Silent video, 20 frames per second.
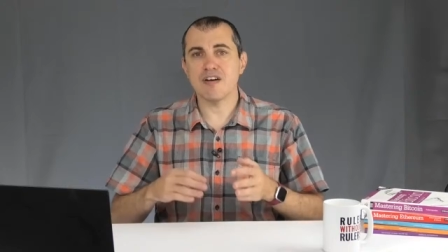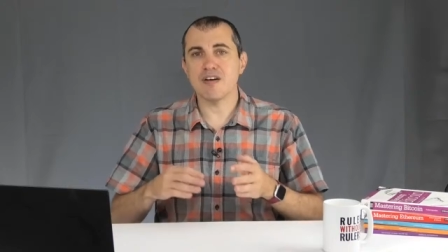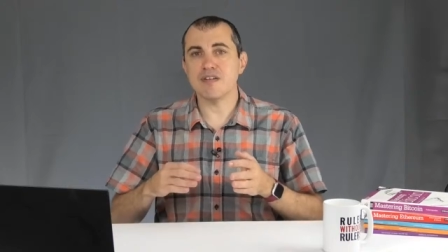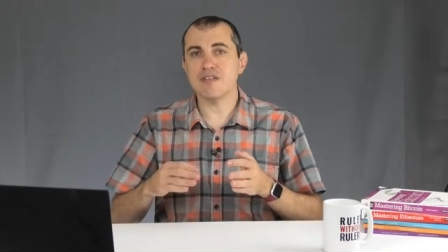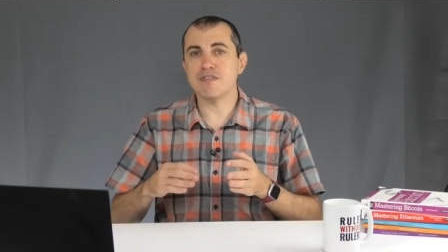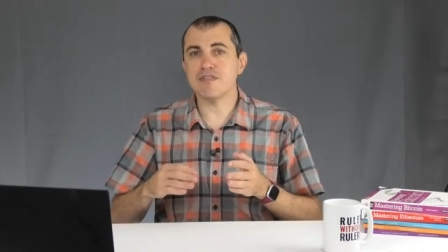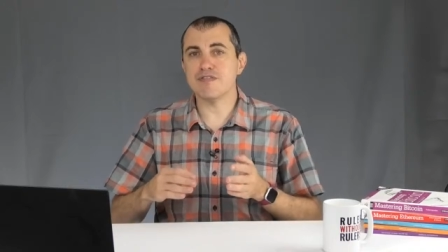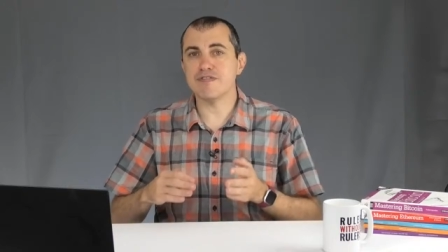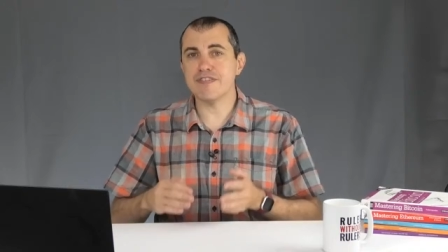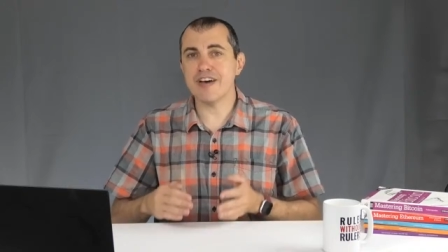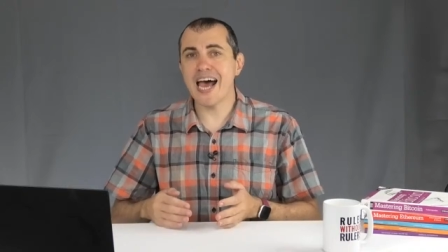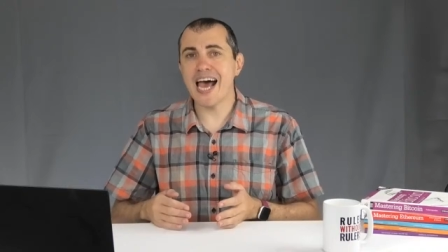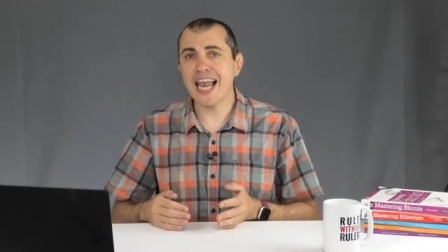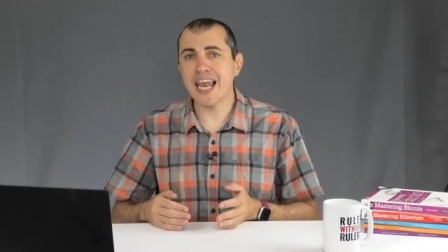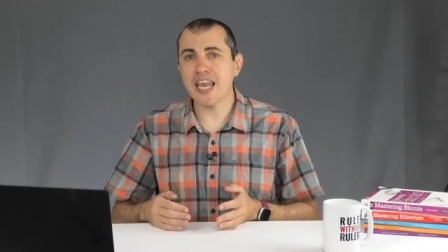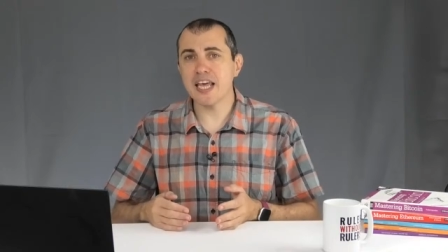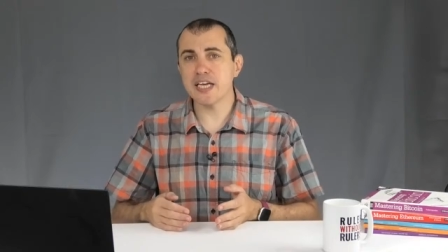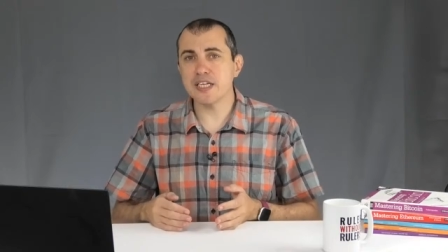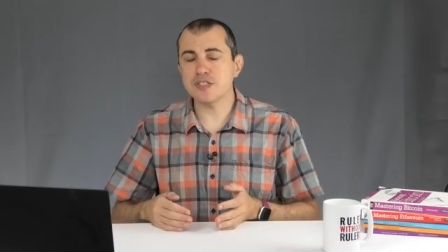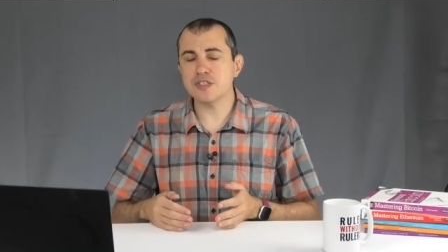
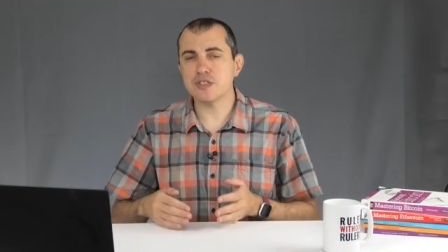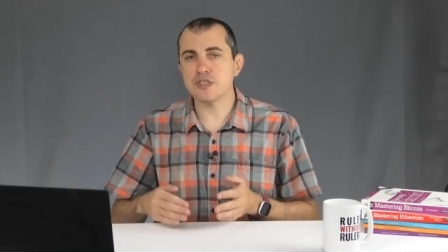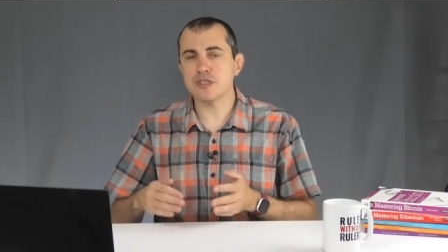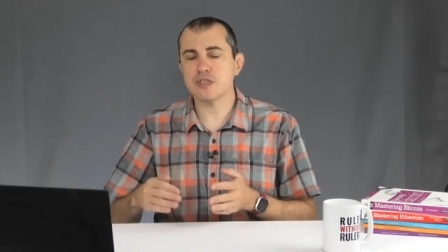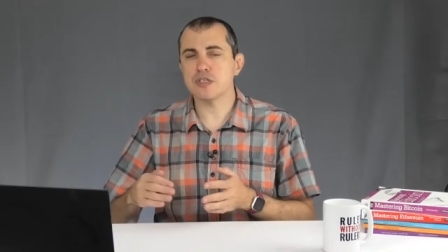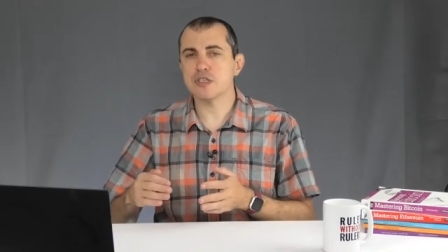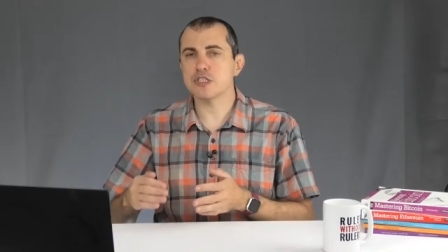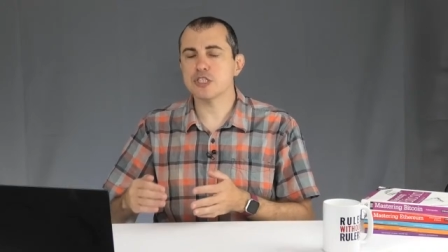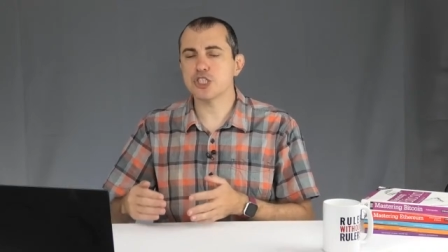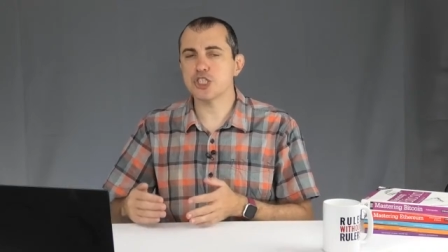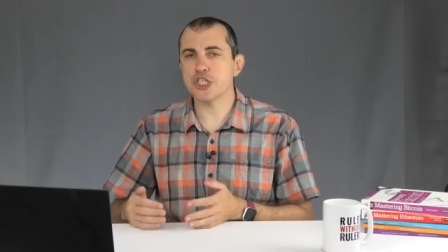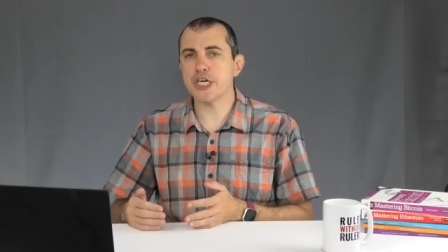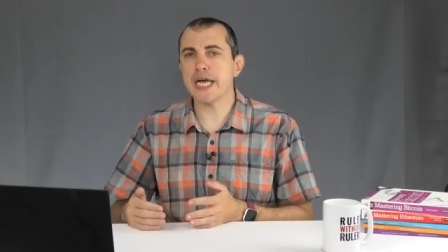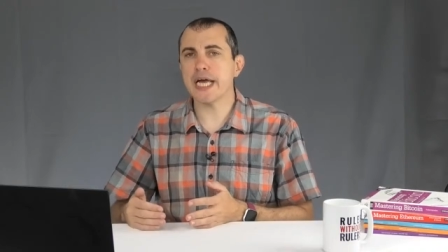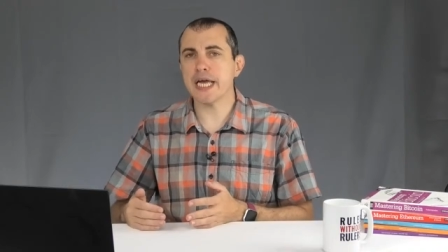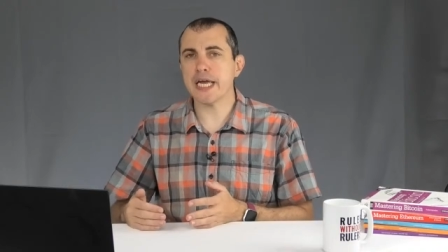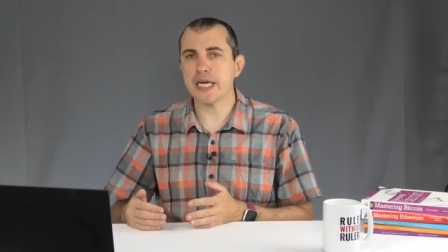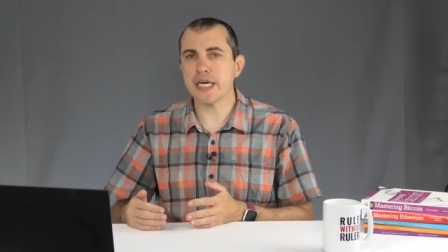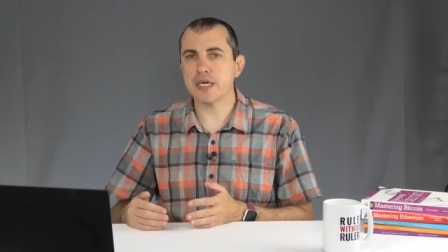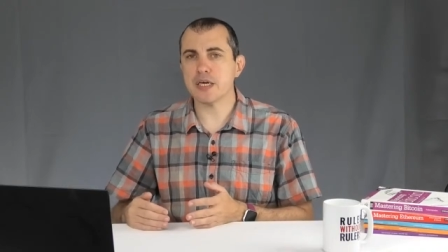valid
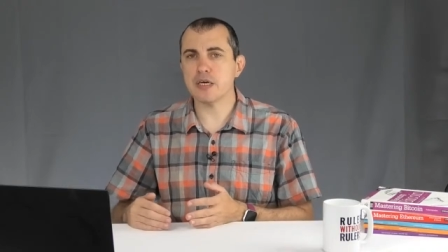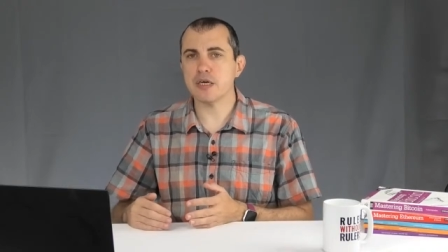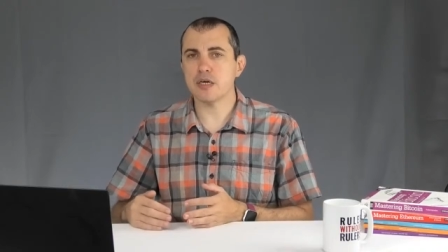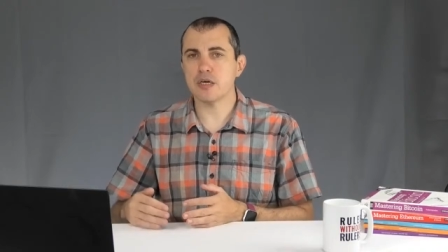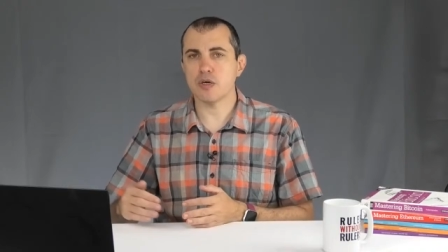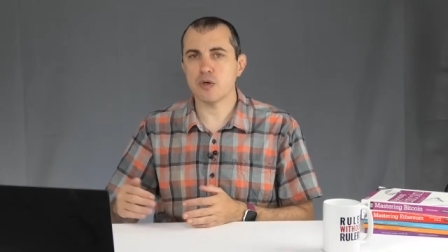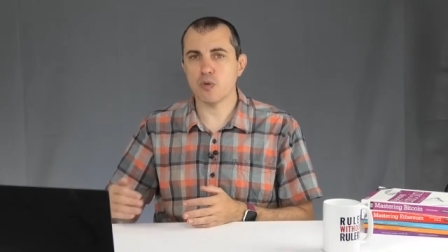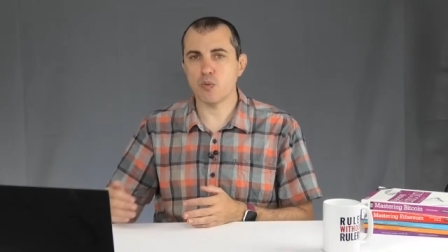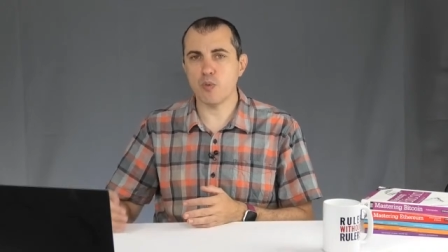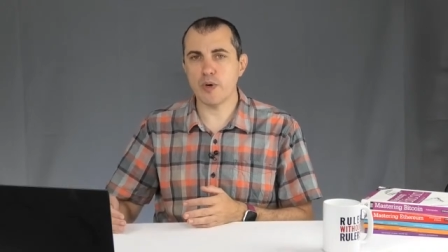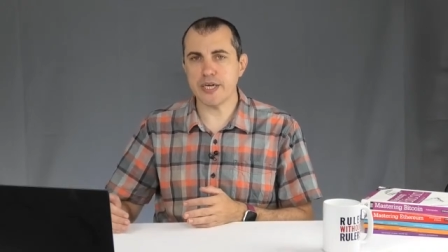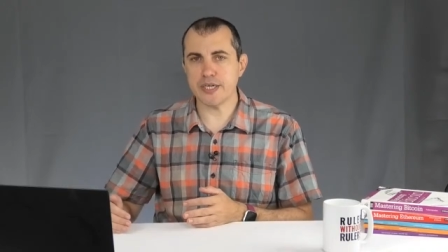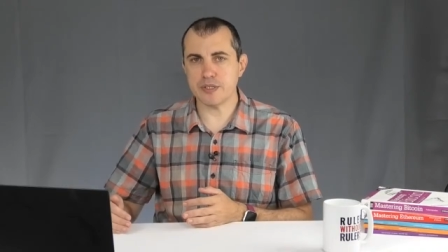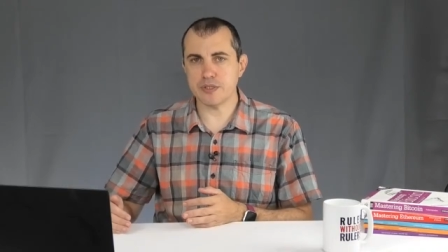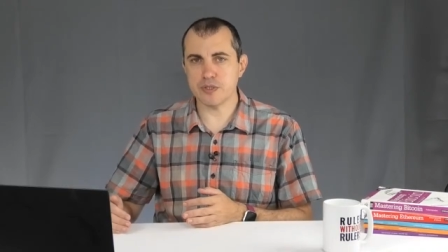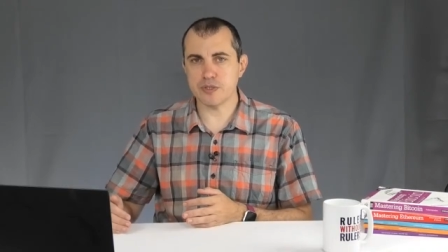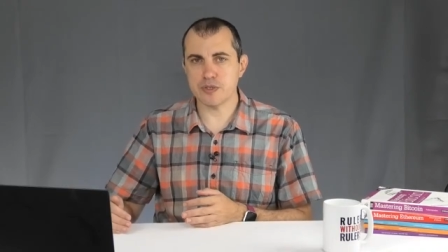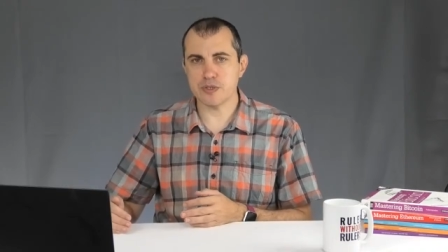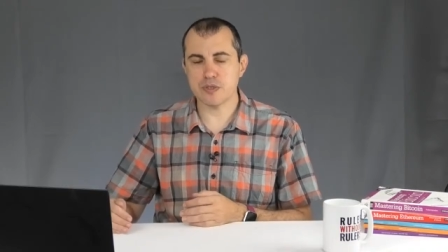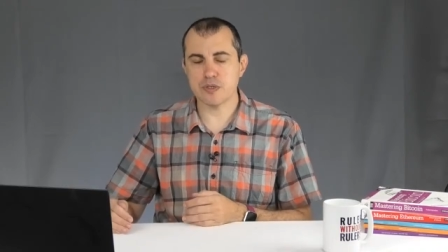chain
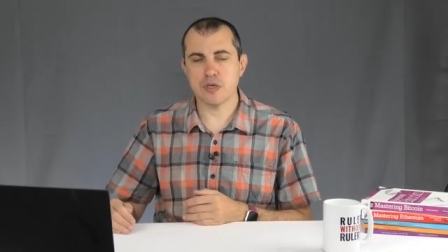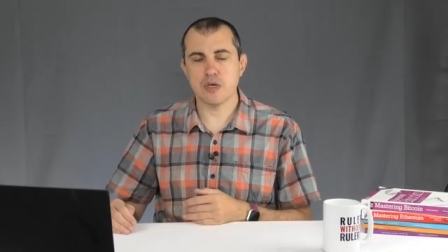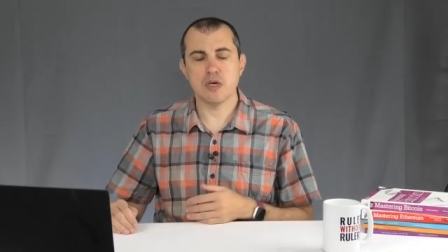wins.